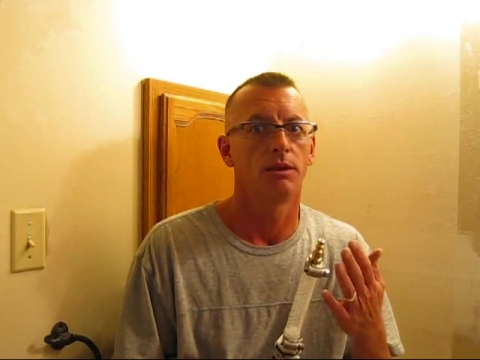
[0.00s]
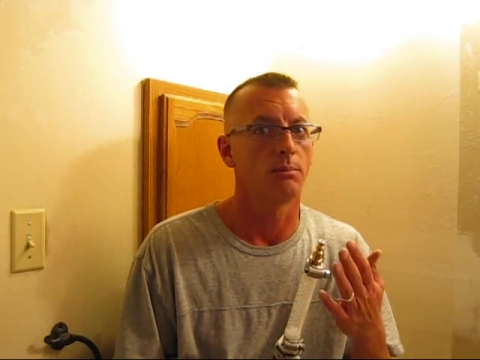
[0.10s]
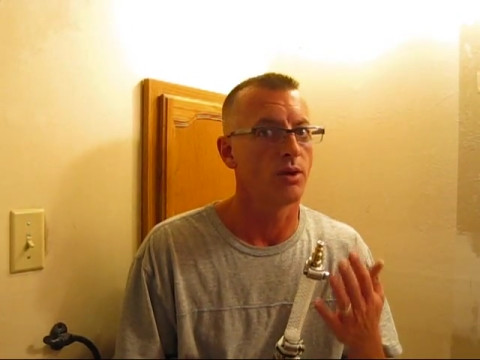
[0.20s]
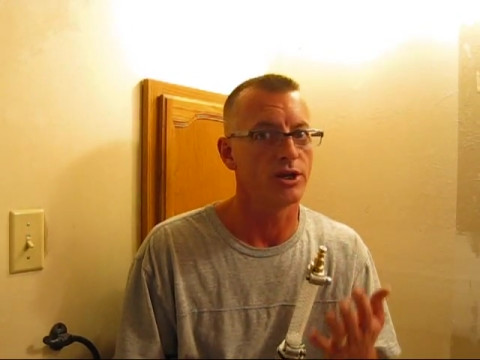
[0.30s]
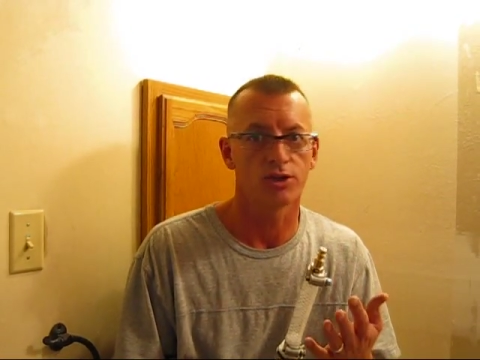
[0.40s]
the
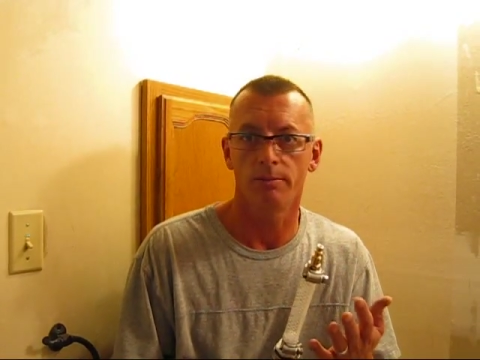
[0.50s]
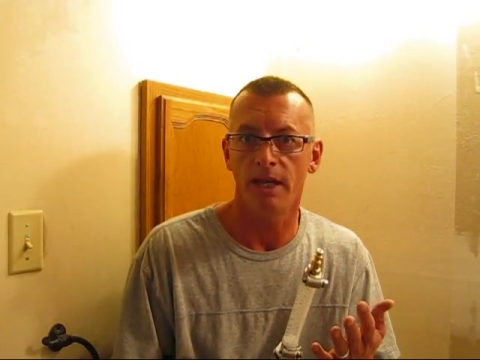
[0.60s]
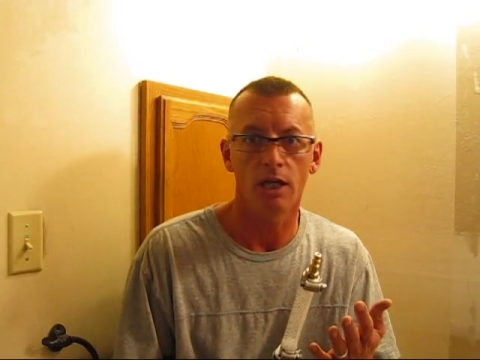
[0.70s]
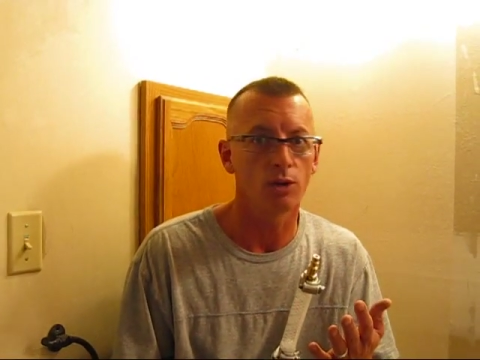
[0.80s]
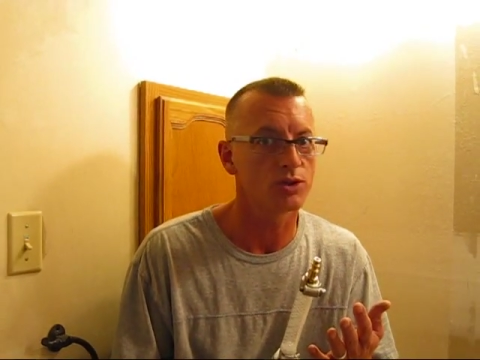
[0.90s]
pressure
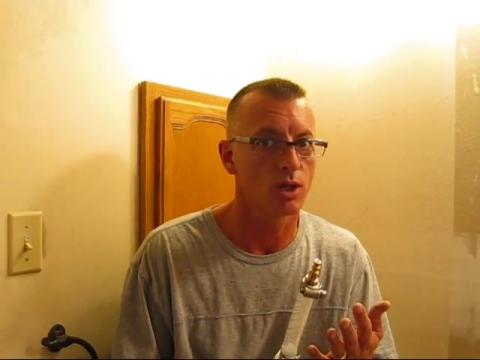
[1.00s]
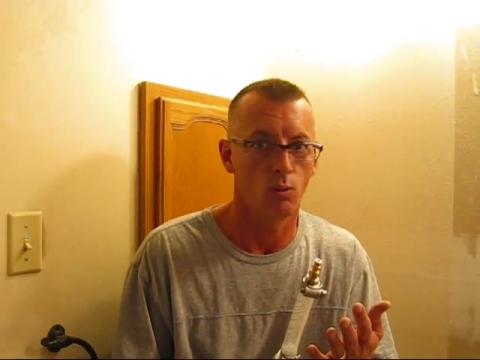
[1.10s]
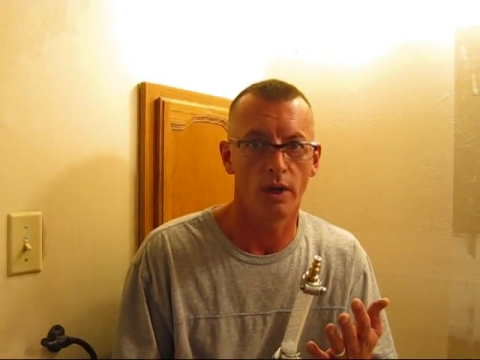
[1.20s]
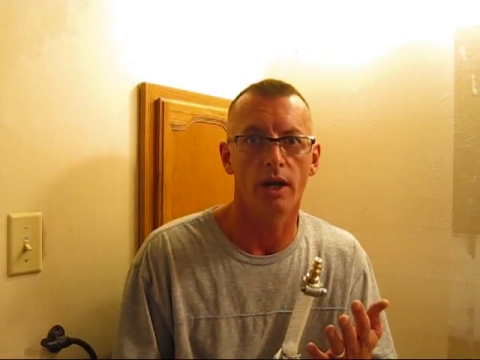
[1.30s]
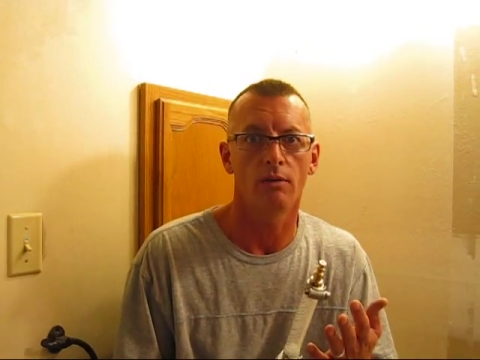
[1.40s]
may go
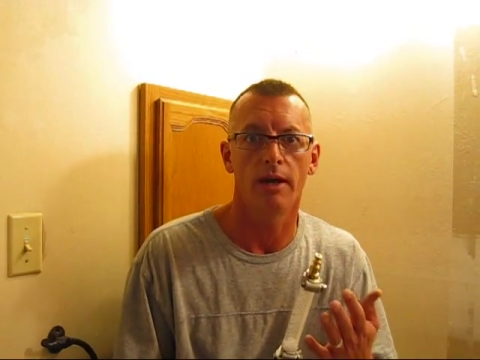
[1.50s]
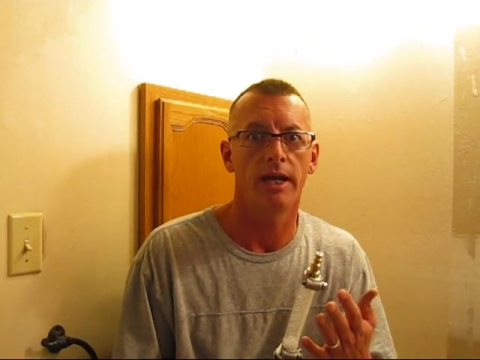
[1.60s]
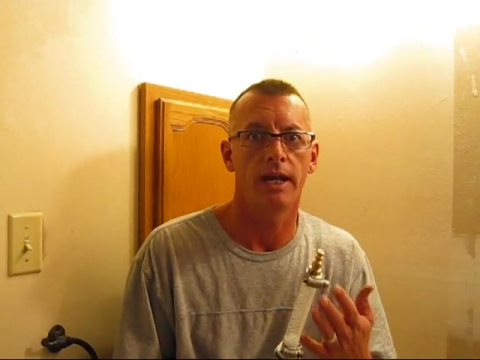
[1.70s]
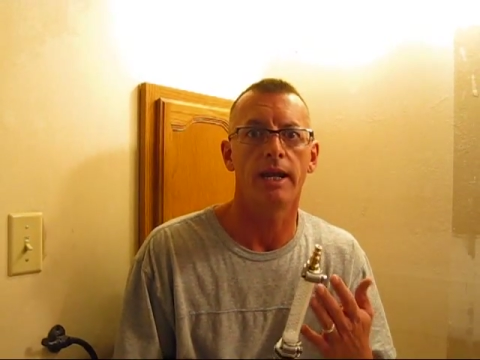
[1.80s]
somewhere, right?